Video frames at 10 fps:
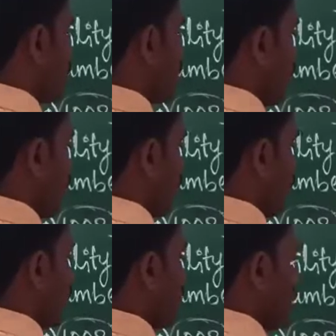0.
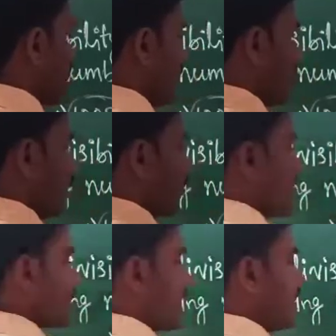8
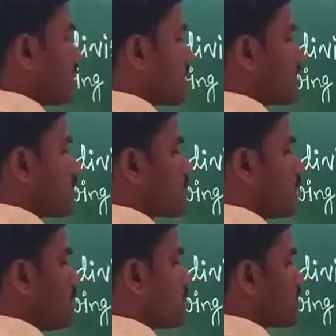plus 8, 16.